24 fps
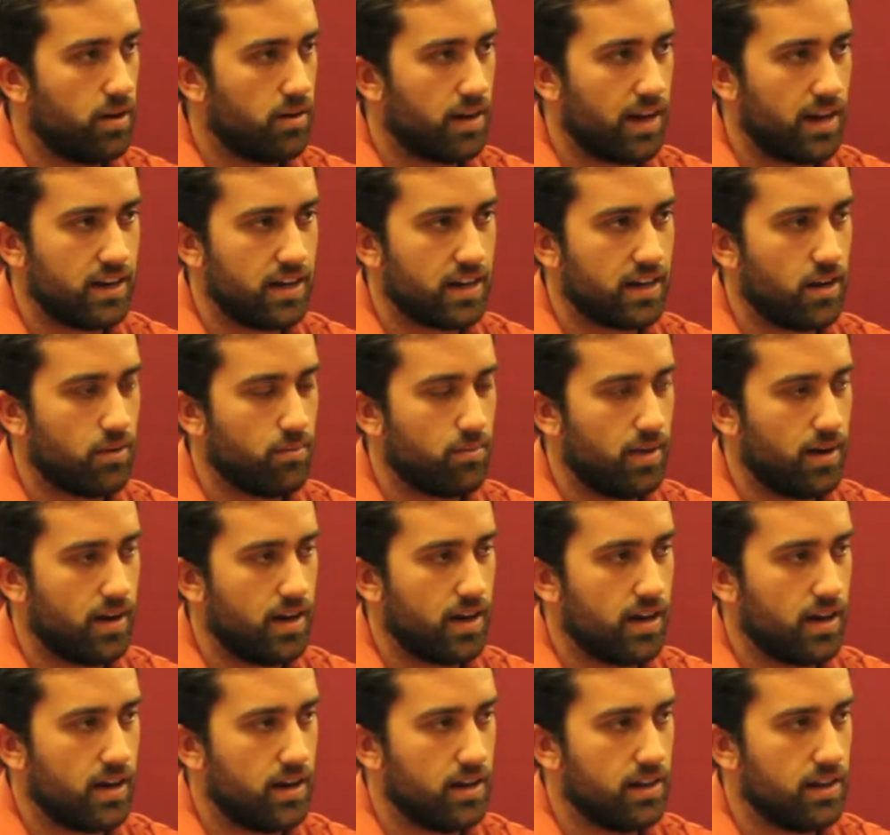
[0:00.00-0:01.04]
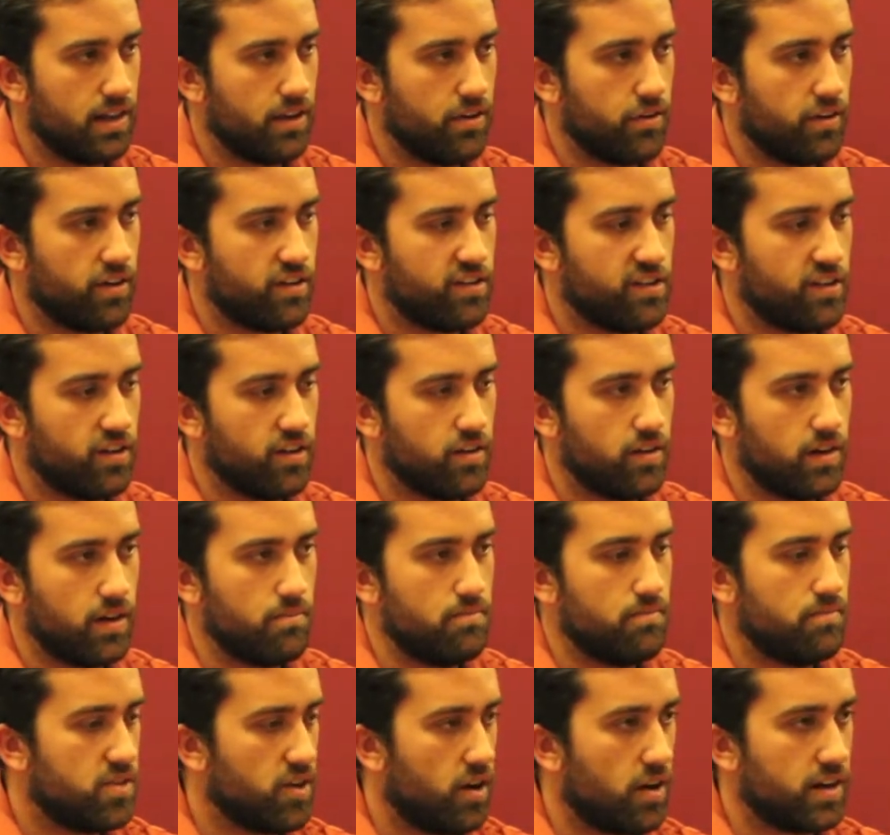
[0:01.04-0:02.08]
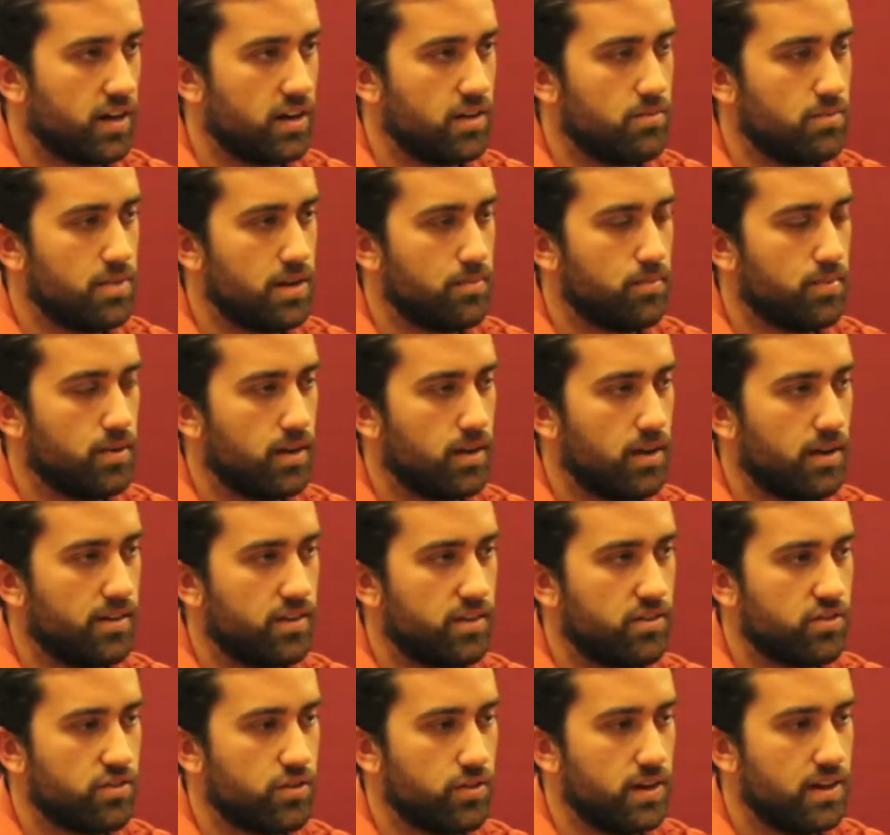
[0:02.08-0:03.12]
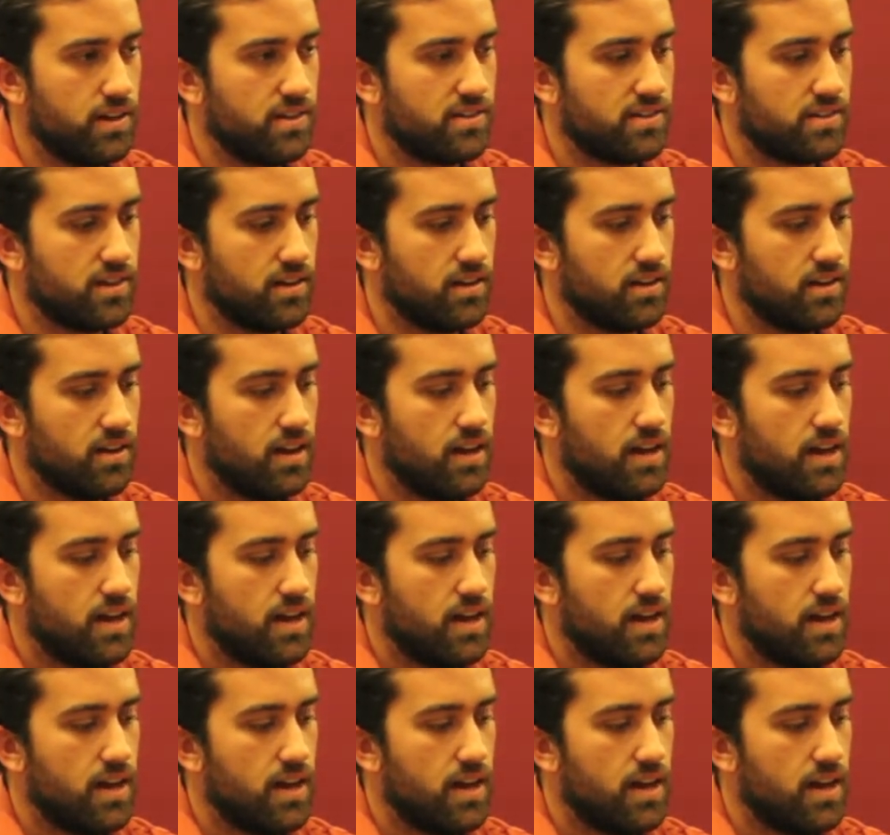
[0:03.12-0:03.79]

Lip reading: handing out my literature and talking to people on the streets, and